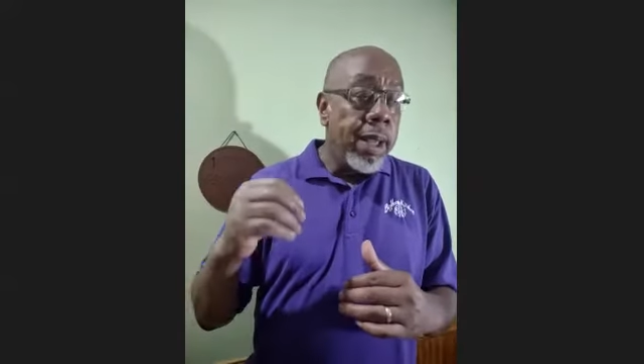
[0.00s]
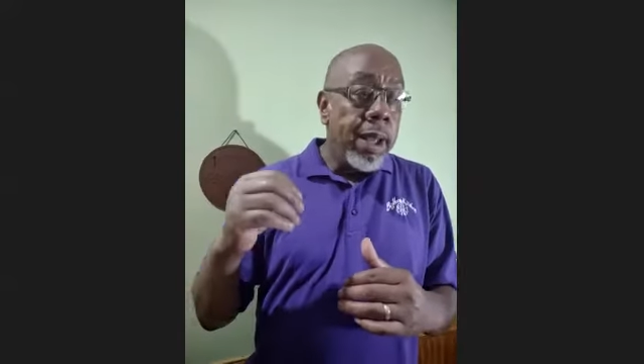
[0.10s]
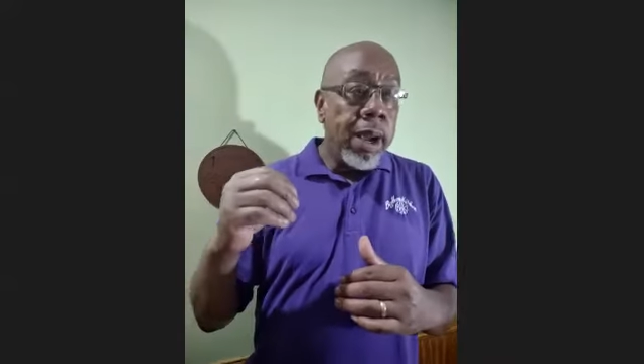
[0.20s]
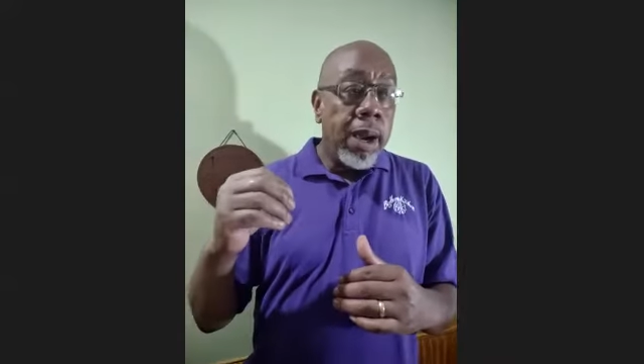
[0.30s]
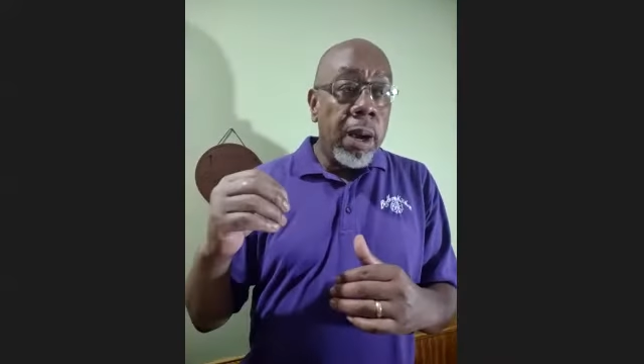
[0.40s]

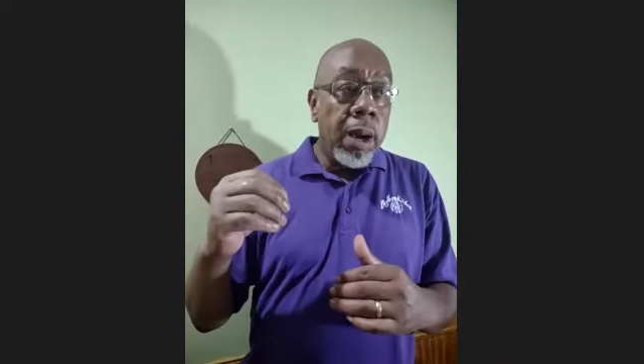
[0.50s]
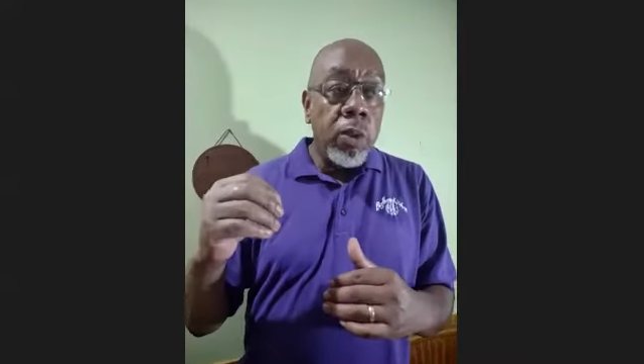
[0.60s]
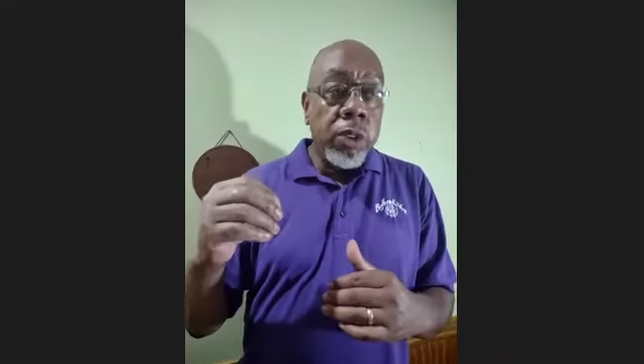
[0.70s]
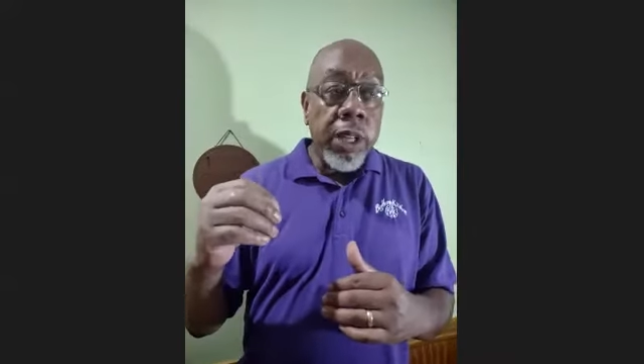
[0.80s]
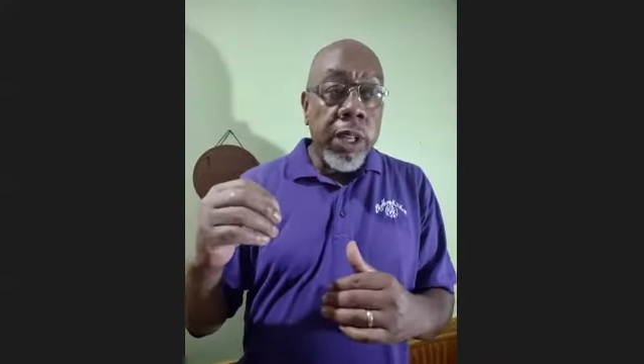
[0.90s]
or
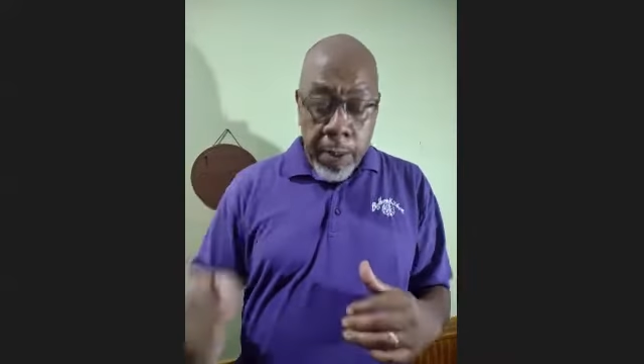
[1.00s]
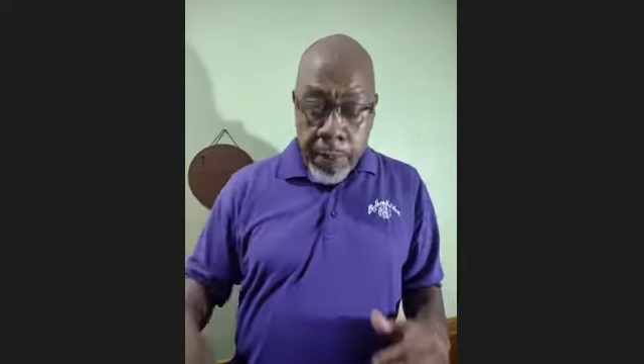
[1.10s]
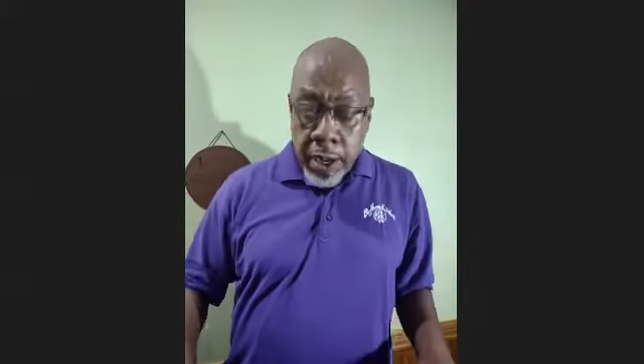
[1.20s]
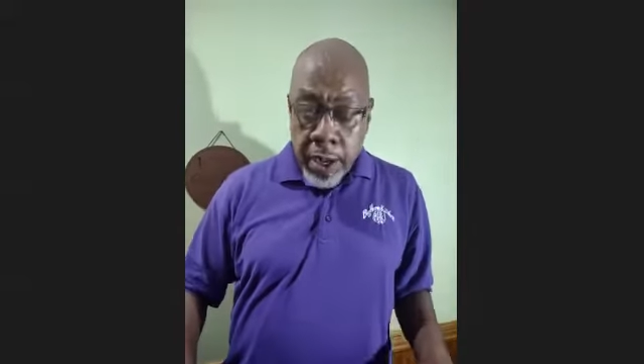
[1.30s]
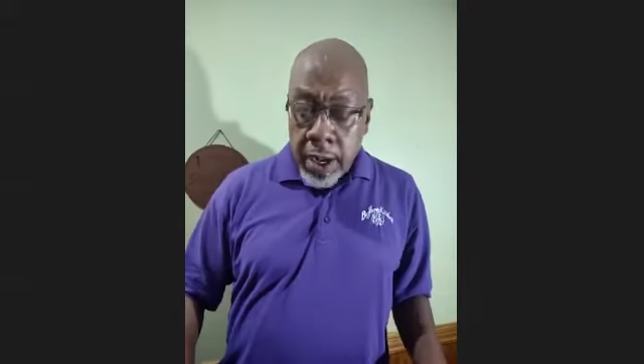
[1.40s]
setting up
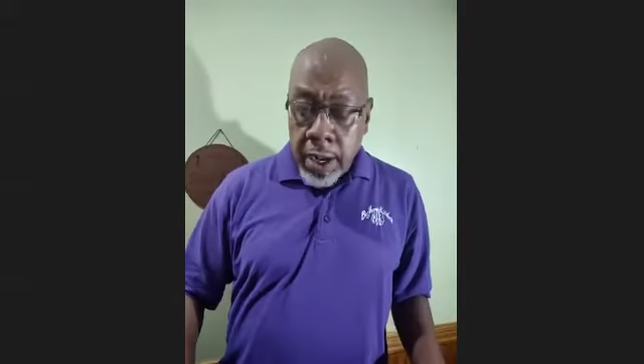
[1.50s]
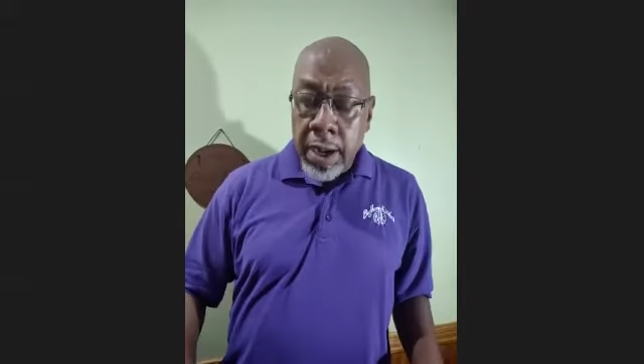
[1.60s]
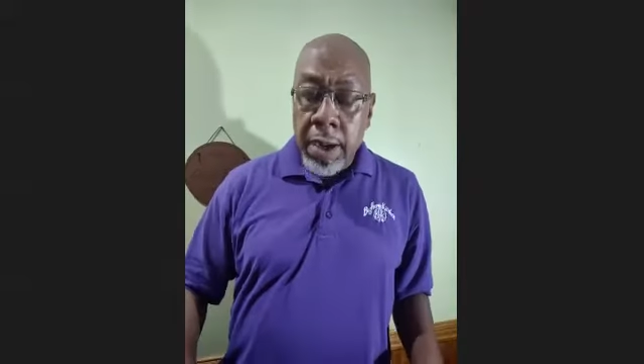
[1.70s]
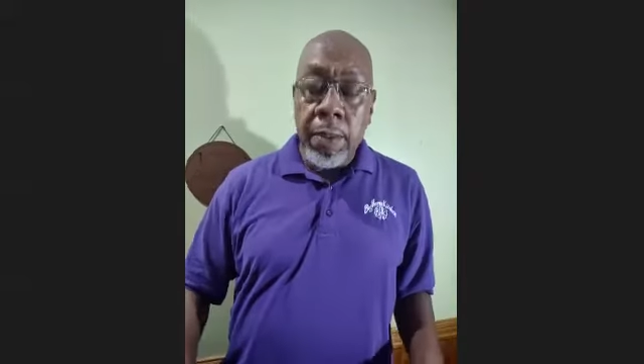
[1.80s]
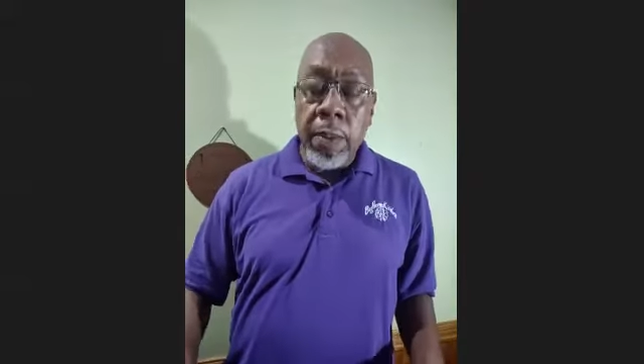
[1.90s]

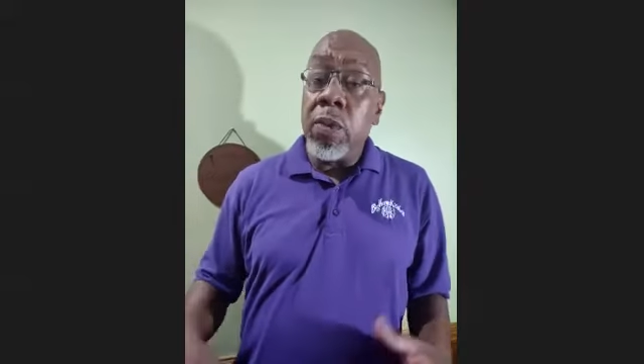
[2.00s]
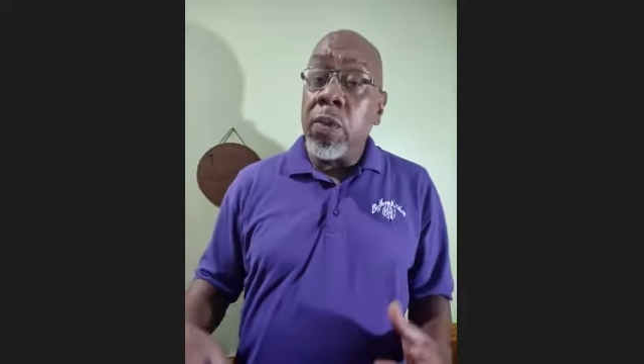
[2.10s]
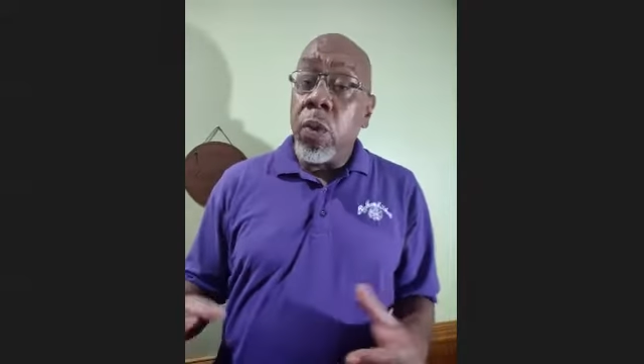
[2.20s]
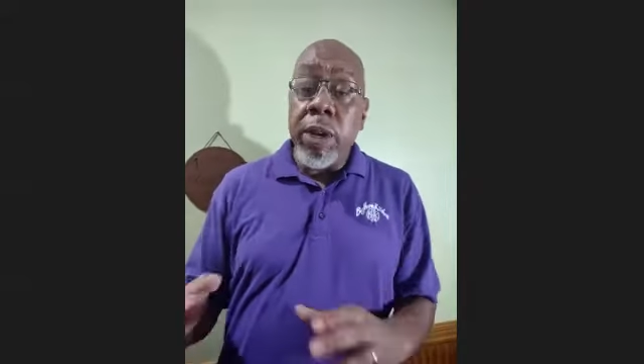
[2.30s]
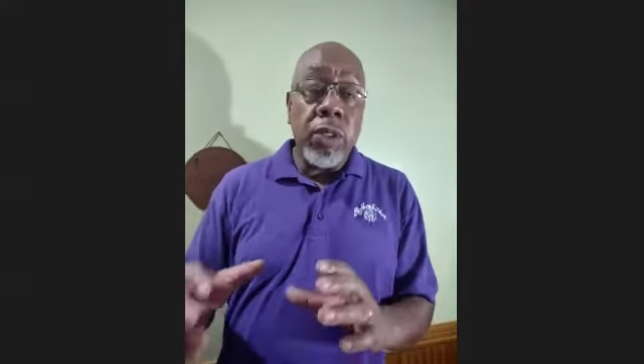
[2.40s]
a
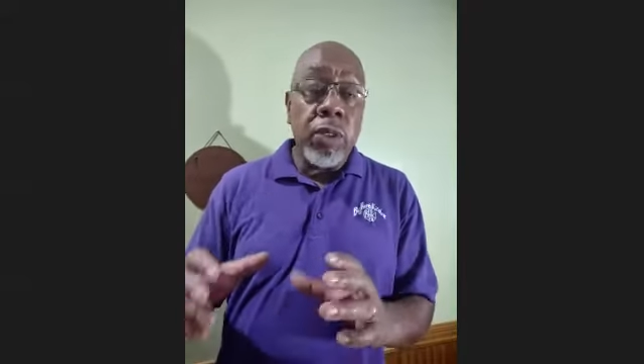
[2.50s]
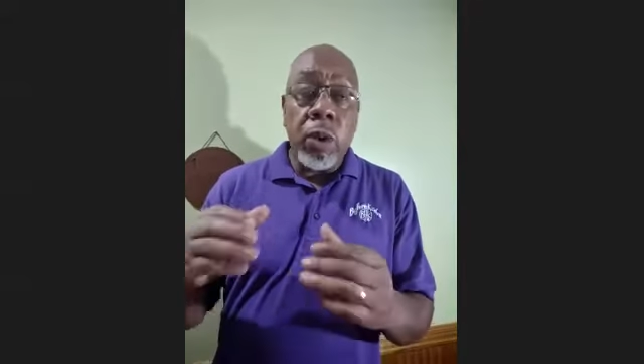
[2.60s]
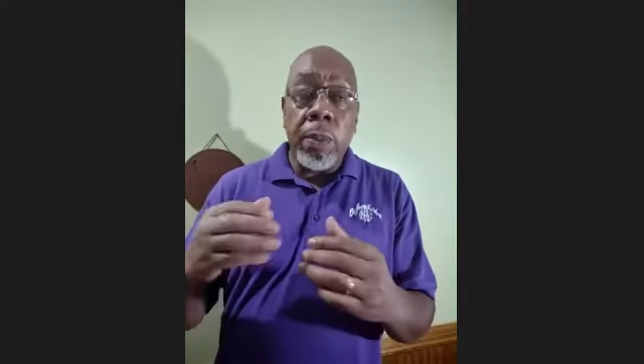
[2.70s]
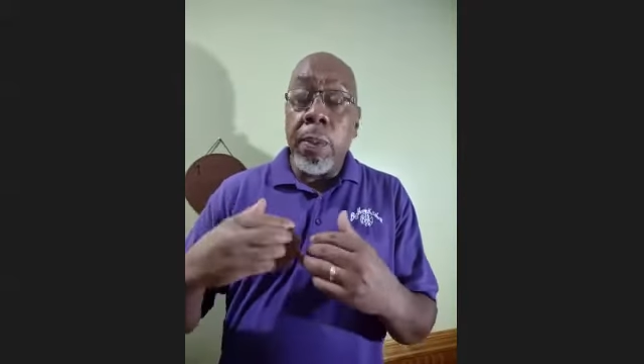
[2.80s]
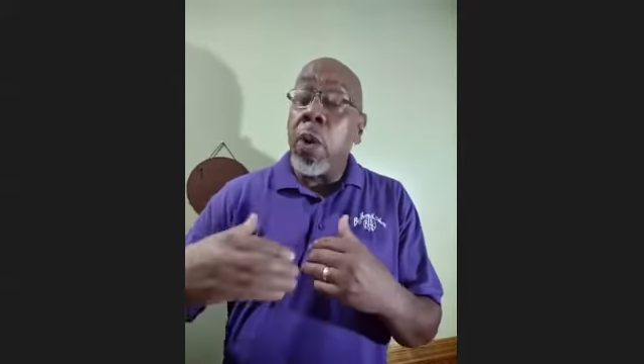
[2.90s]
invoice or
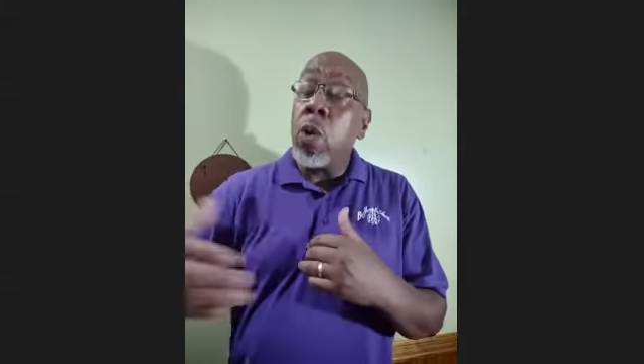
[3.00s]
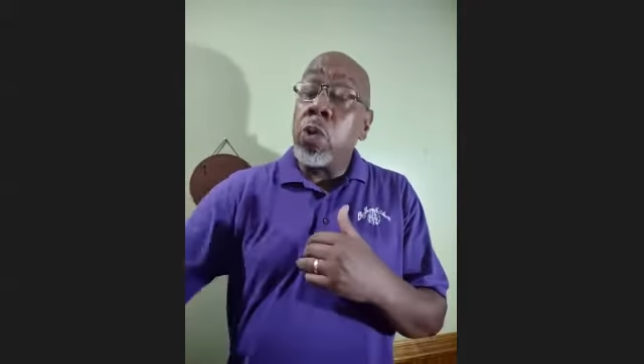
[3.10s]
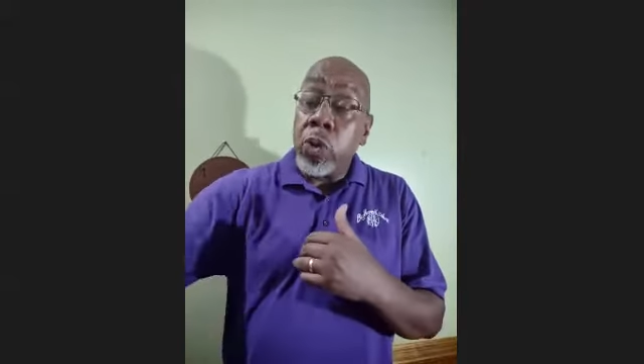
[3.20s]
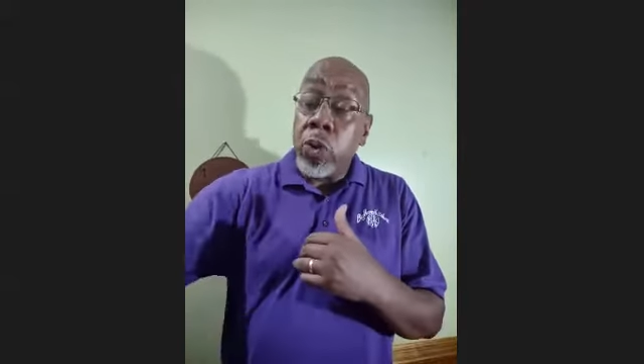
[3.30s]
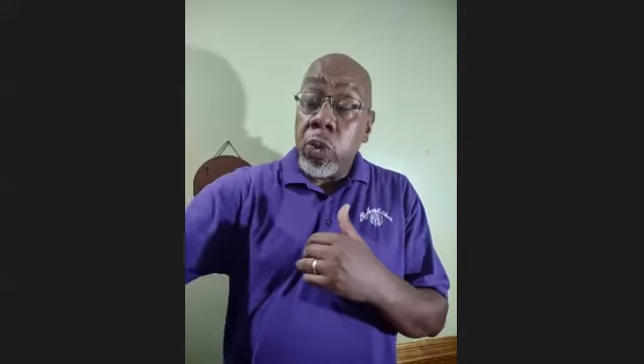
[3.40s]
a
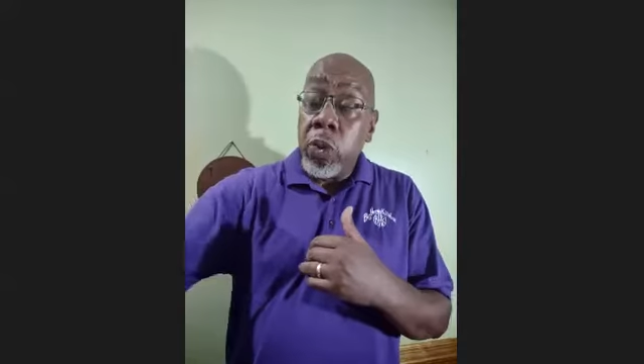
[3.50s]
proposal.